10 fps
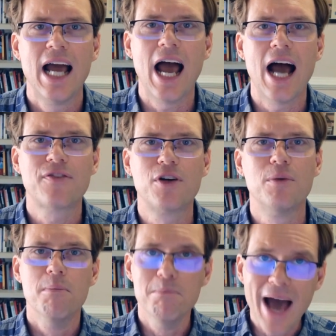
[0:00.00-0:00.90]
After
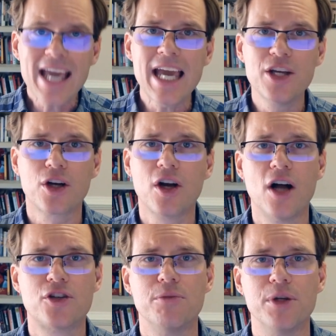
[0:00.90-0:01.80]
making your
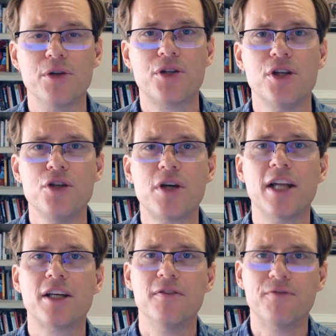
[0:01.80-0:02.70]
contribution, you
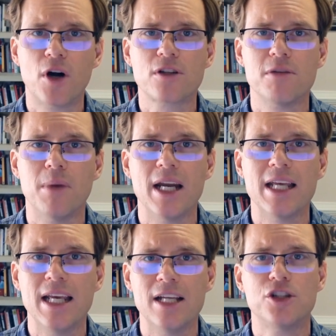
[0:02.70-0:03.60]
can convert the
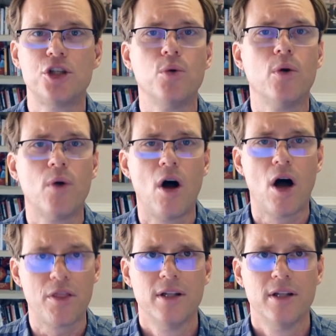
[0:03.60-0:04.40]
money into a Roth.